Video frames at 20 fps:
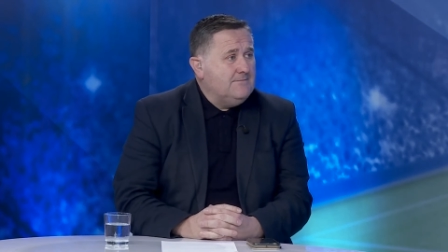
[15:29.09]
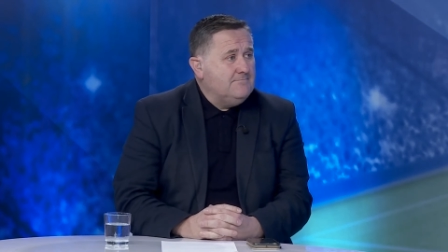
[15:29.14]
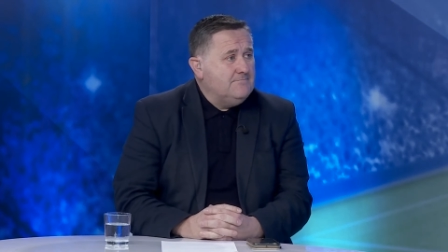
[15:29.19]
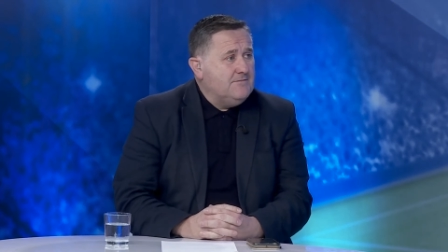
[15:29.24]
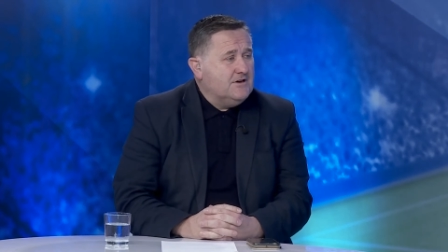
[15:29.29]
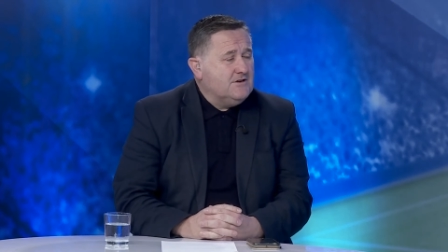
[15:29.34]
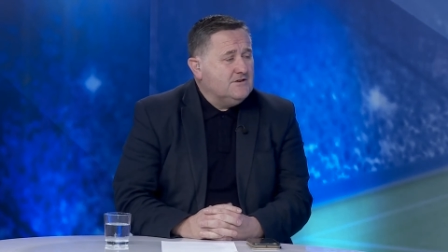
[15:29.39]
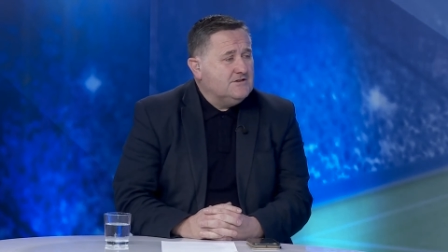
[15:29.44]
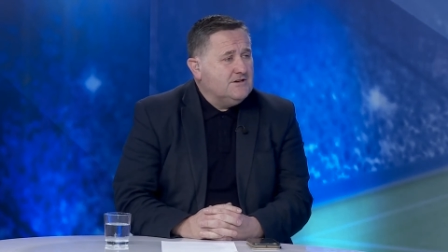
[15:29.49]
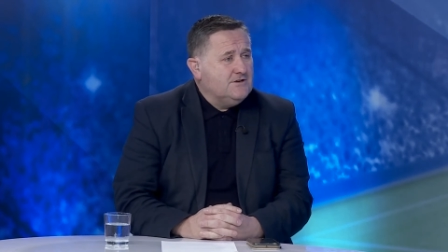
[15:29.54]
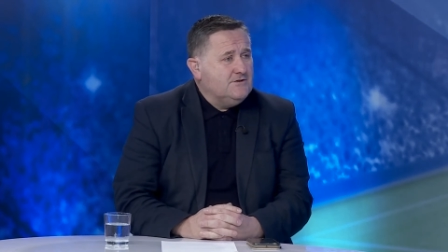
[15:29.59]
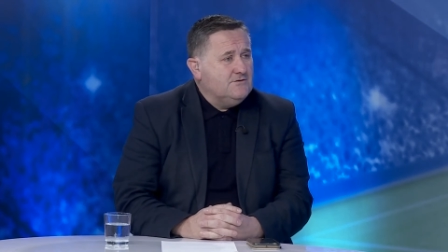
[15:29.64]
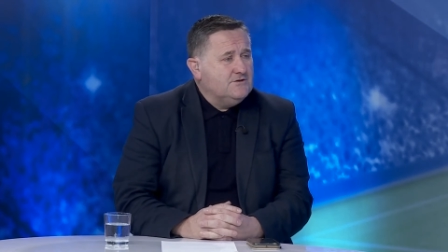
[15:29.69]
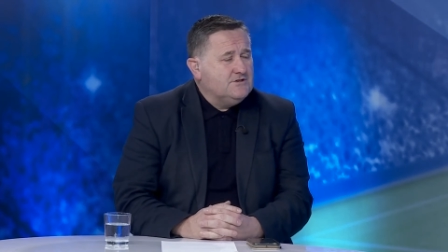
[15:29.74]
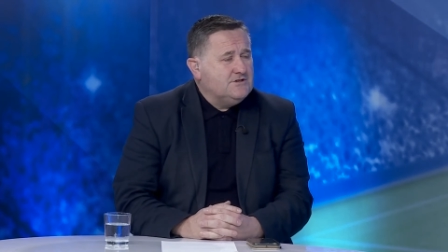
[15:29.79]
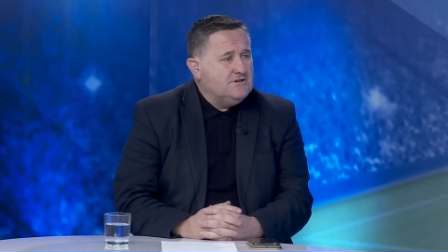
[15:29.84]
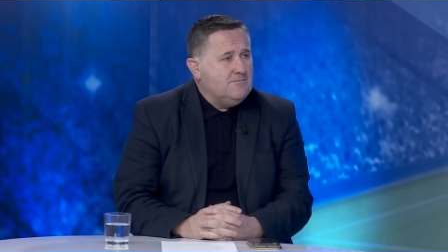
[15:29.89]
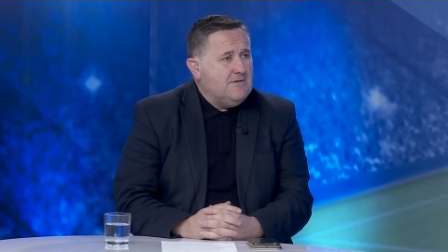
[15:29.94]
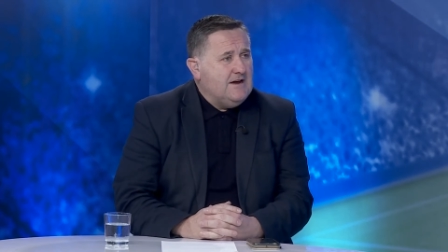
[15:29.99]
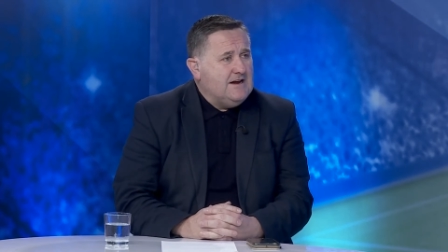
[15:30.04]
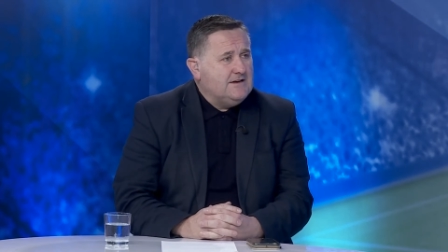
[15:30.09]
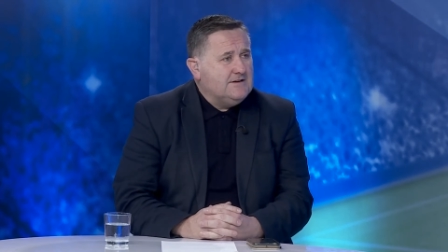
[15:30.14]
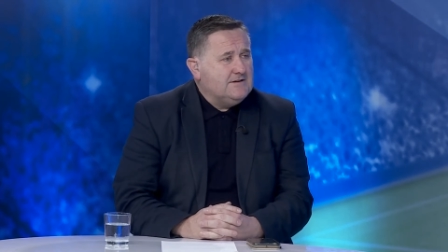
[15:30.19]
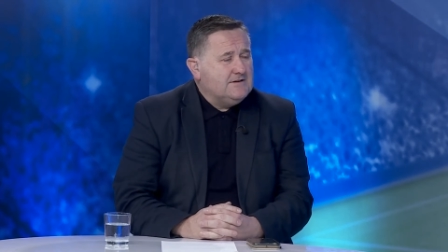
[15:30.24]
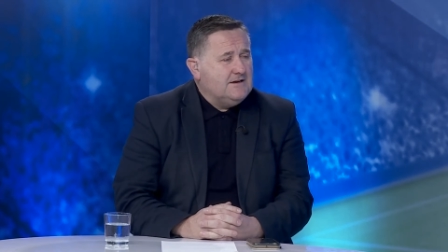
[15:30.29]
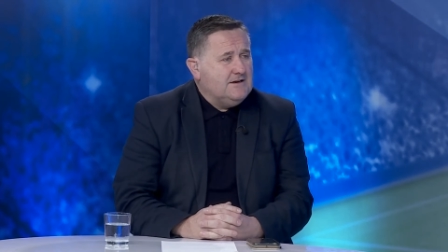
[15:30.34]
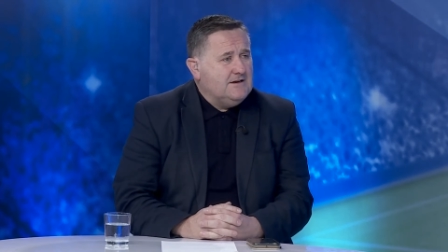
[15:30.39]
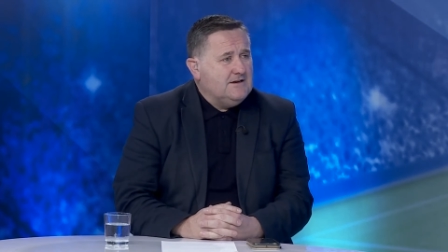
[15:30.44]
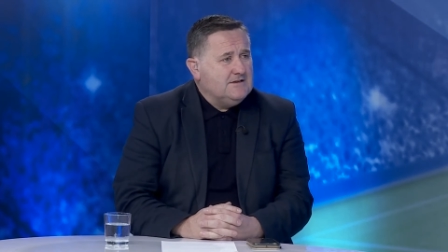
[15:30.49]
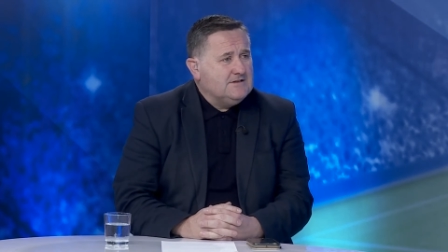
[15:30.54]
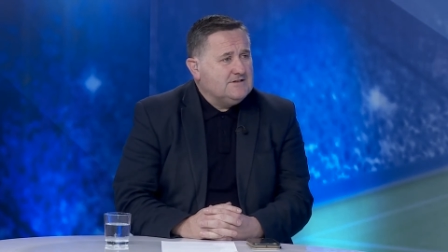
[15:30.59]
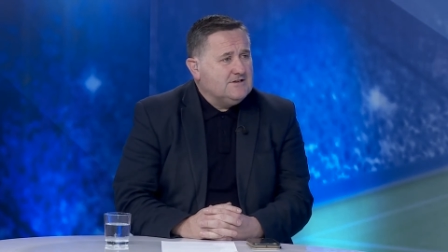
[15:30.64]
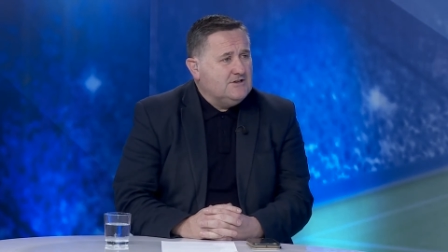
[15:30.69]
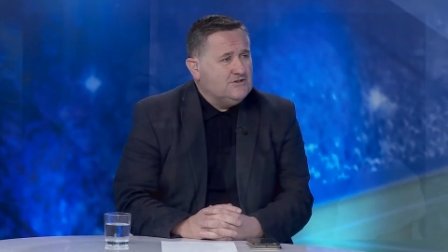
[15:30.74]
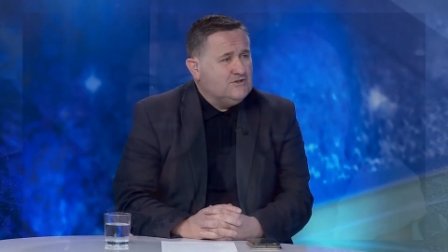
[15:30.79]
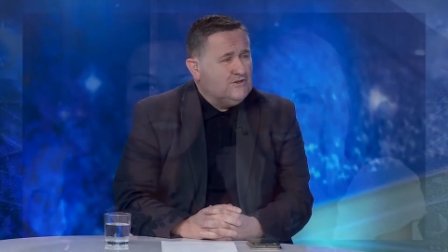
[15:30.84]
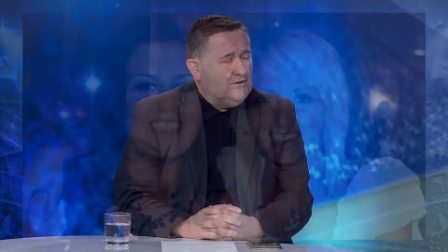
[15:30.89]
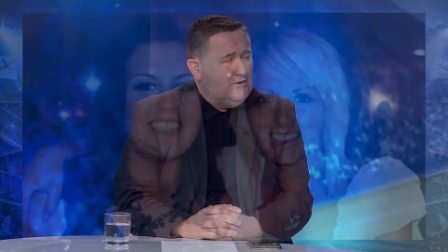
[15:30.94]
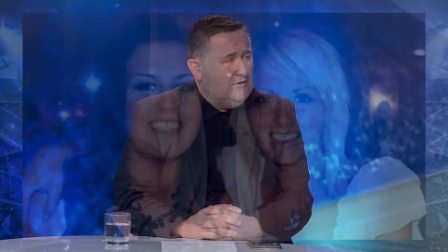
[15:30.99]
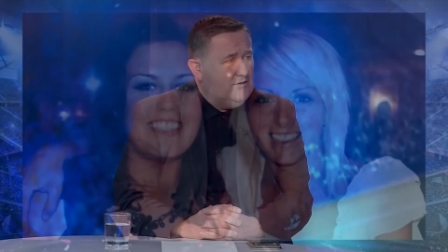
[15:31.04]
because I know she meant
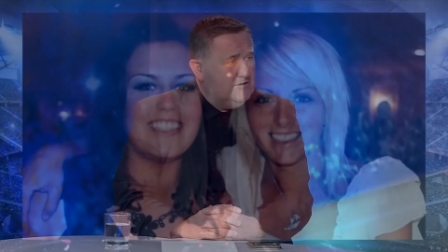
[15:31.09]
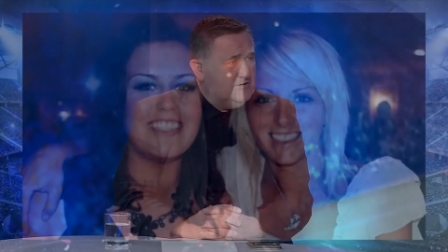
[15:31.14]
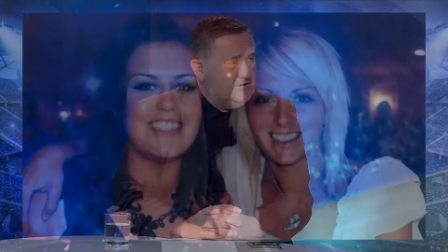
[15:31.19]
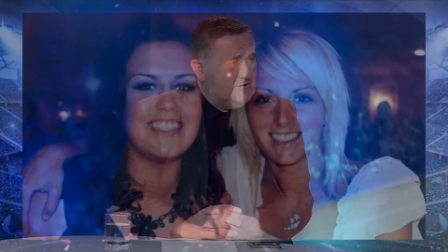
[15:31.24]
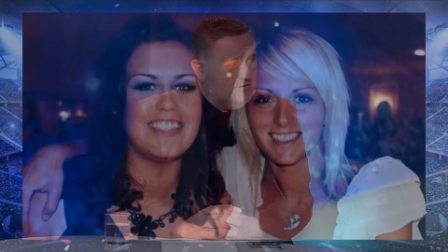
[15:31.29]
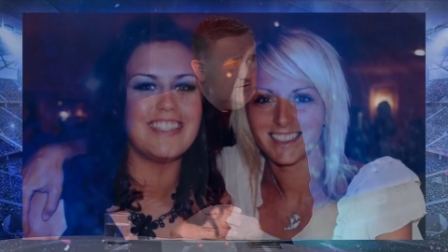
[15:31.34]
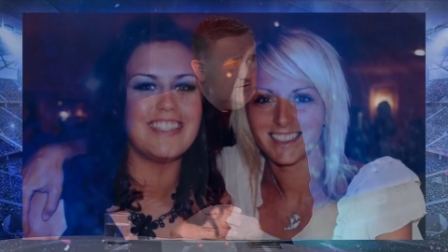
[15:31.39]
such a lot to